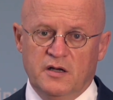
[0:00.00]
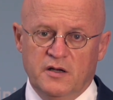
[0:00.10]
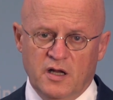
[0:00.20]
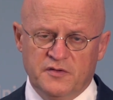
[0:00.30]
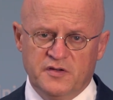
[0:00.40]

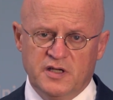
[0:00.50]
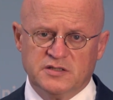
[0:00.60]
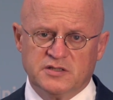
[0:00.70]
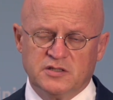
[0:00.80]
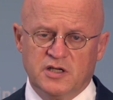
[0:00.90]

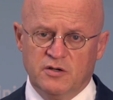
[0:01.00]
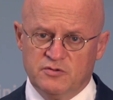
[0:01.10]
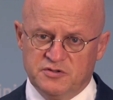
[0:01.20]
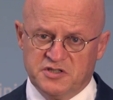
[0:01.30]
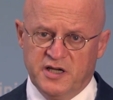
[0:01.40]
Nothing's going
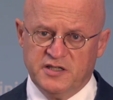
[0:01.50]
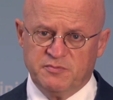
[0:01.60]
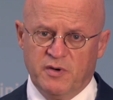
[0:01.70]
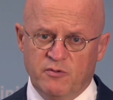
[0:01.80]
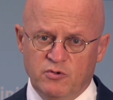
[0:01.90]
to
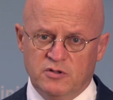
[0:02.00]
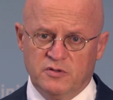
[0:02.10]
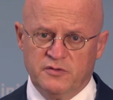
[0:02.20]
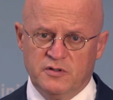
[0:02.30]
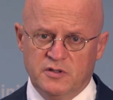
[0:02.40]
change my
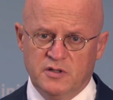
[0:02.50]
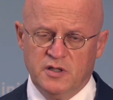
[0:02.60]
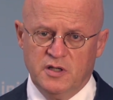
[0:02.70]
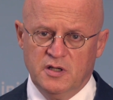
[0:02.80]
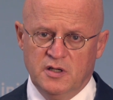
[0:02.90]
world.
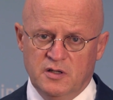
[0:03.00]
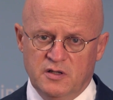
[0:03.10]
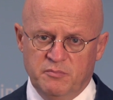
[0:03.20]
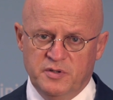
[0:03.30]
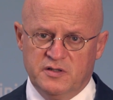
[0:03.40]

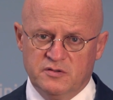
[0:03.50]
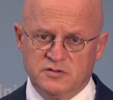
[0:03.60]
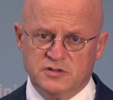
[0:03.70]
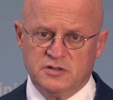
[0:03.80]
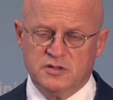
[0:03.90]
The
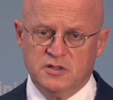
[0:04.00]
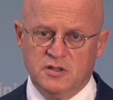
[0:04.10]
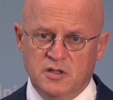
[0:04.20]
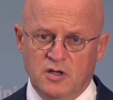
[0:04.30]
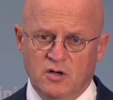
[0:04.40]
Beatles
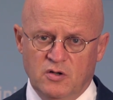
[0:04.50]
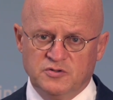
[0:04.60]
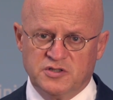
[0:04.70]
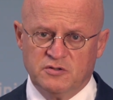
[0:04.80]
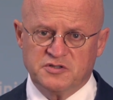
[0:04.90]

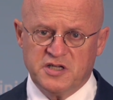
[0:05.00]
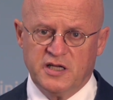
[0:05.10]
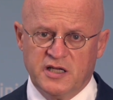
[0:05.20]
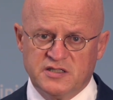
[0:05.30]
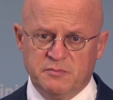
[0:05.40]
also
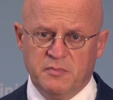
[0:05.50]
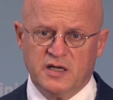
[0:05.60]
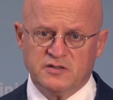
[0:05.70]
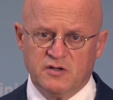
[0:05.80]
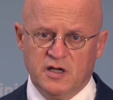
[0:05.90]
sing as a
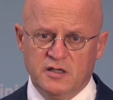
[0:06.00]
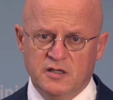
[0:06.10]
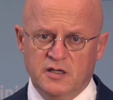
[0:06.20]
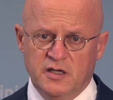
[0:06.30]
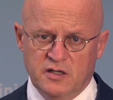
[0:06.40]
mantra
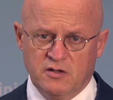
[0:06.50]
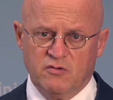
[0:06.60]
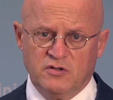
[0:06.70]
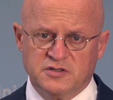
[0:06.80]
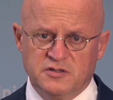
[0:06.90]
in
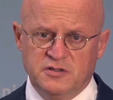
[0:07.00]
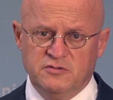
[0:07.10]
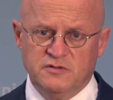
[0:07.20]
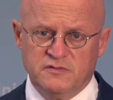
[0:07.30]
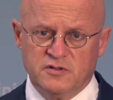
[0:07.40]
Across the
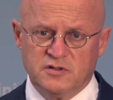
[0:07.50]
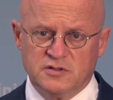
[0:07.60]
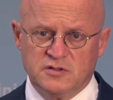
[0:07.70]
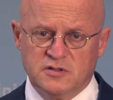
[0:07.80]
Universe.